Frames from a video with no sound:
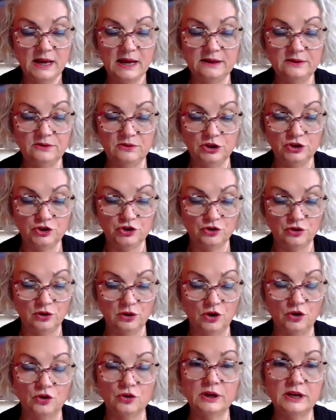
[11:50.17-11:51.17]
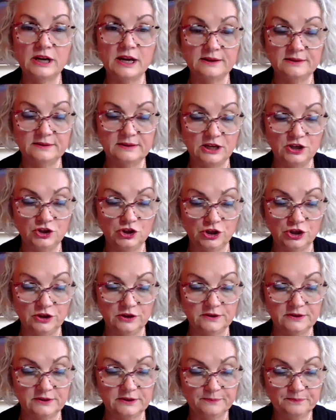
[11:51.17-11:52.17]
and regional
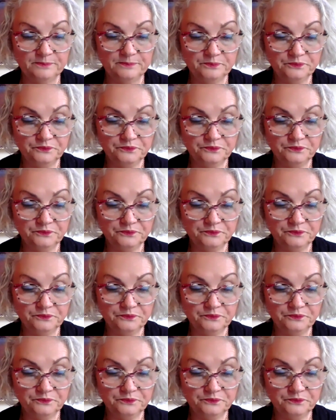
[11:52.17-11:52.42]
organizations,